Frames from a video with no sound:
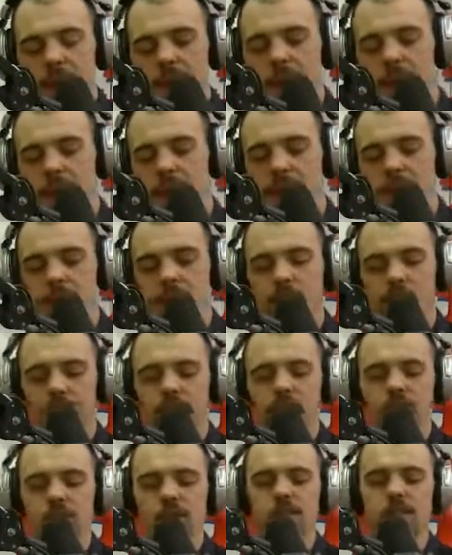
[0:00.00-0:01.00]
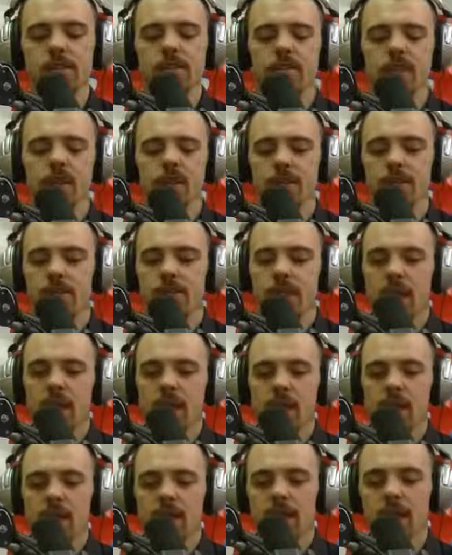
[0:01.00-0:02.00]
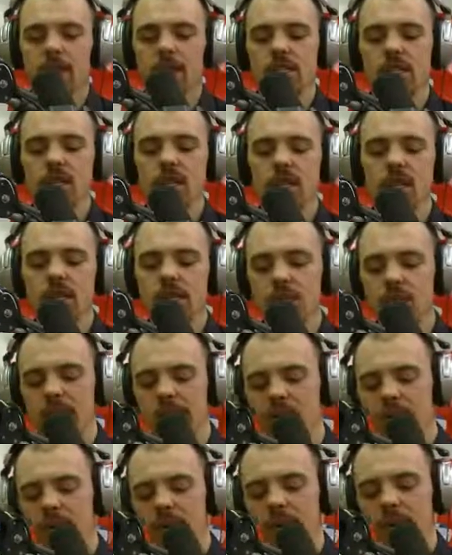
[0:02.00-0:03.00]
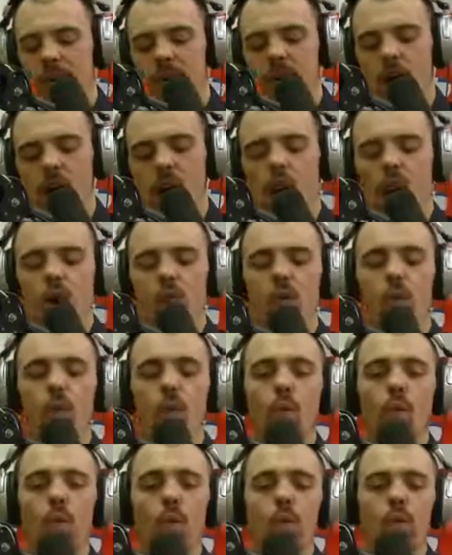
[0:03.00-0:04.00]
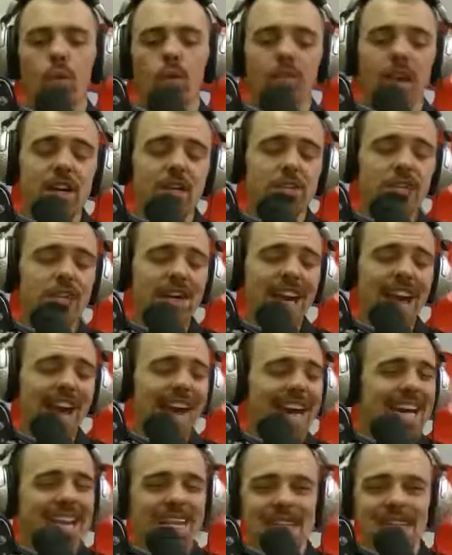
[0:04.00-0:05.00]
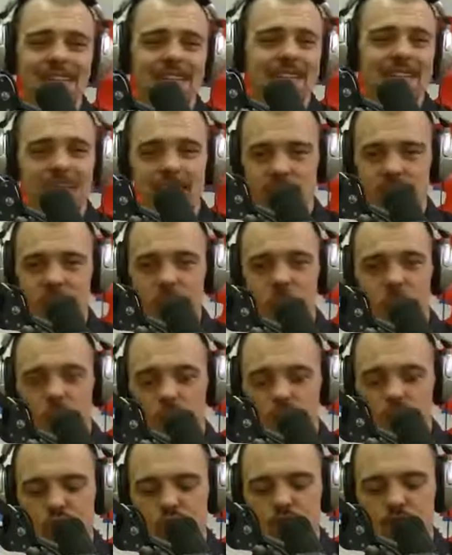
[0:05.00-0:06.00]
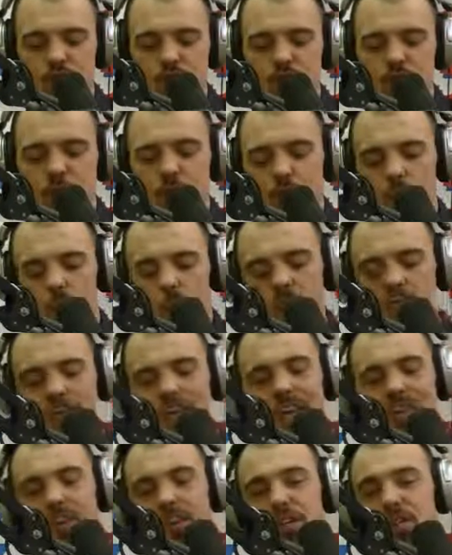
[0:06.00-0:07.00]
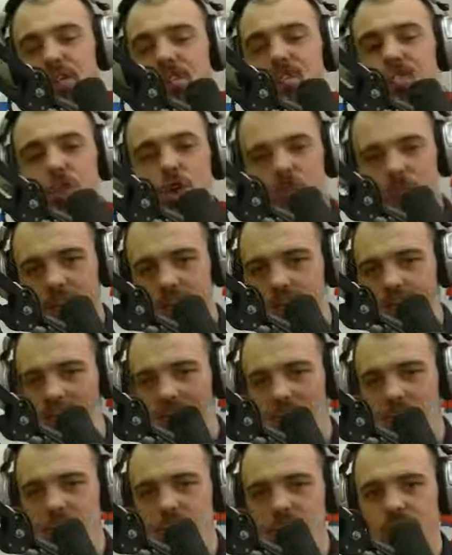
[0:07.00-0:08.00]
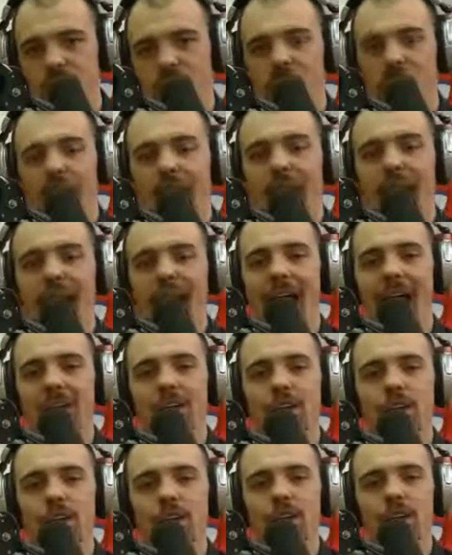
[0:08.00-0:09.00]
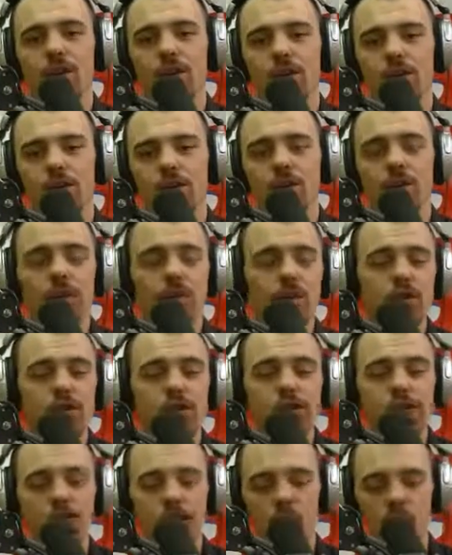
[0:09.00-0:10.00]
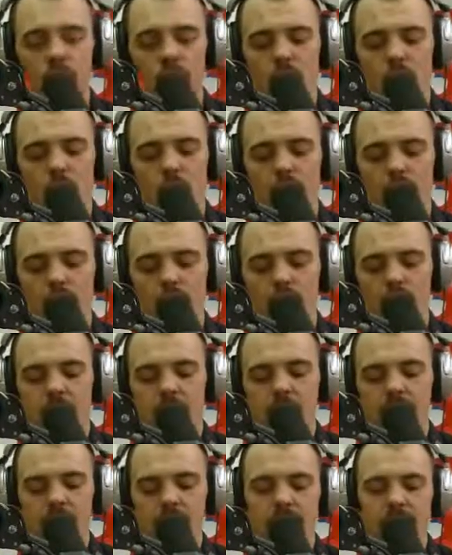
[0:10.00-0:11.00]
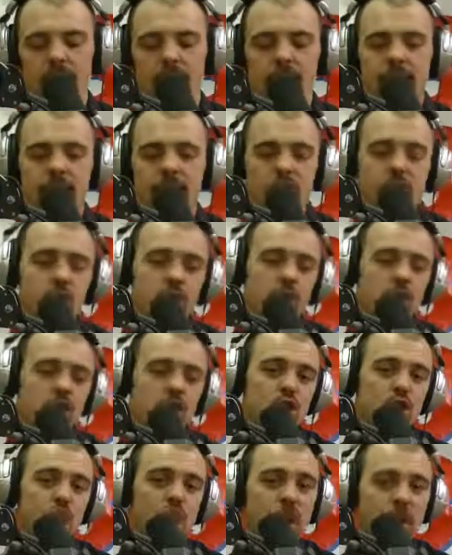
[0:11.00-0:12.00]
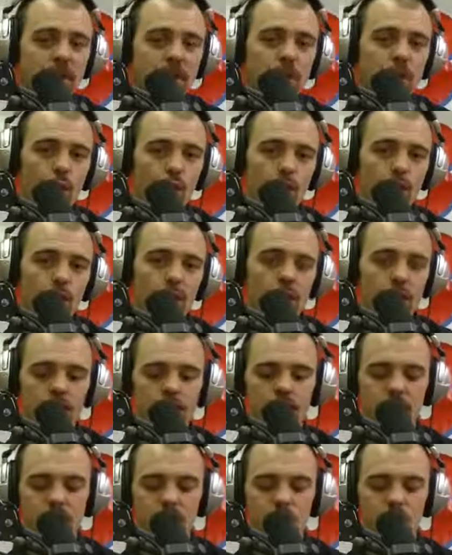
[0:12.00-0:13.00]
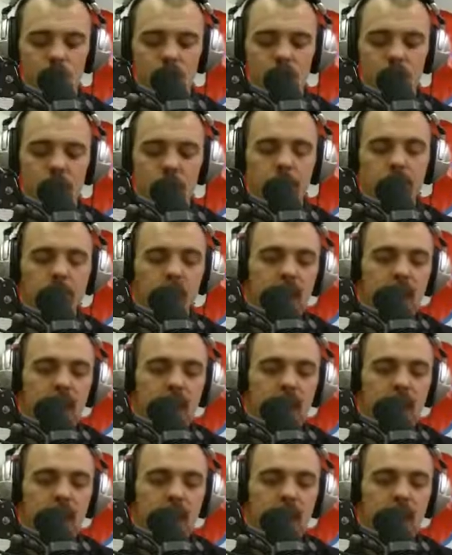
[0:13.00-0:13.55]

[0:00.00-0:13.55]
And the first event is going to be our Veteran Aid and Attendance Workshop, which is at the Sterling House at University Parkway. And it's on the 24th of February.